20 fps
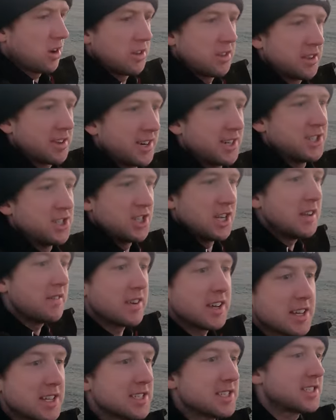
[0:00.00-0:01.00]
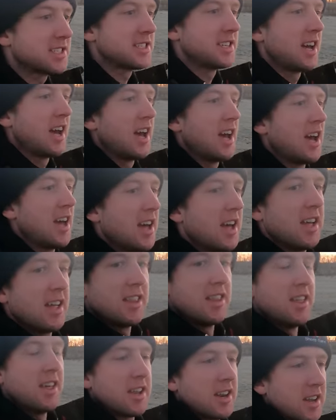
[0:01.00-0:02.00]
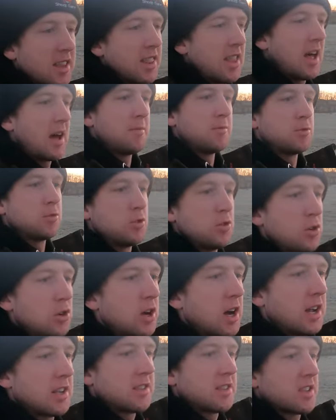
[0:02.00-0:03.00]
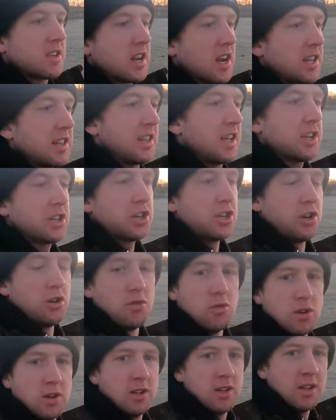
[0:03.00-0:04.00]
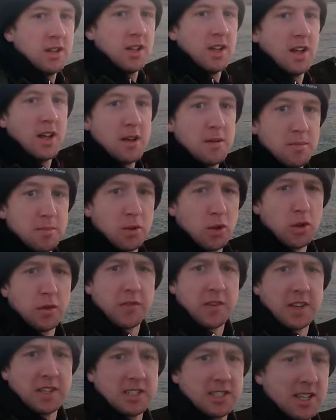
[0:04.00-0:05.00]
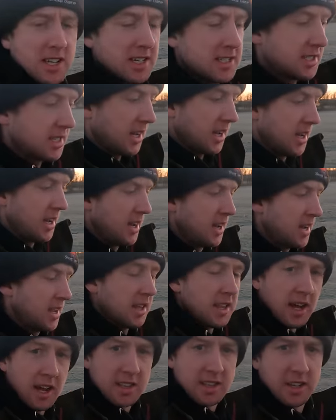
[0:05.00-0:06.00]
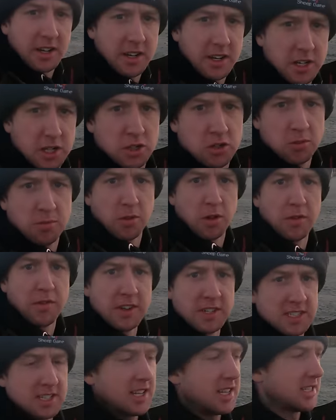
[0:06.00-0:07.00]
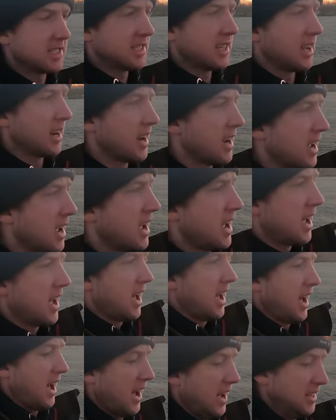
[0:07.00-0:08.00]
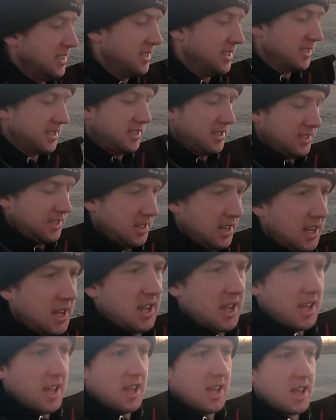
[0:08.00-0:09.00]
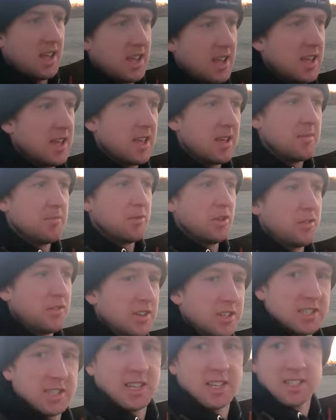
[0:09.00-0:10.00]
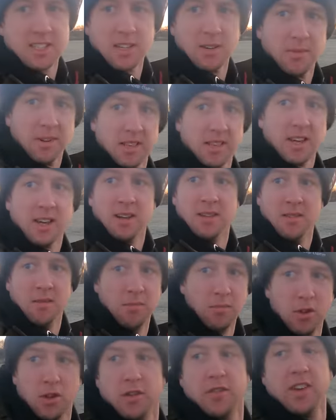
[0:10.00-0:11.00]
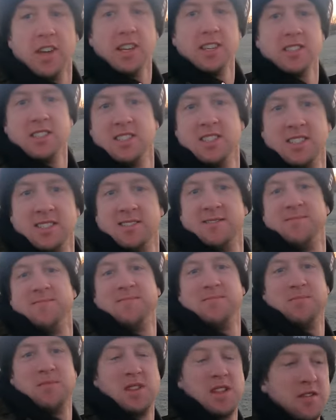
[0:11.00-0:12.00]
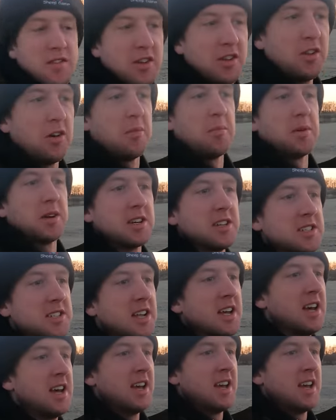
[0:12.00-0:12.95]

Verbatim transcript: Country Cheviots. They are in enlammed to a traditional blue-faced Leicester. A traditional blue-faced Leicester is a blue-faced Leicester with a blue face, believe it or not, because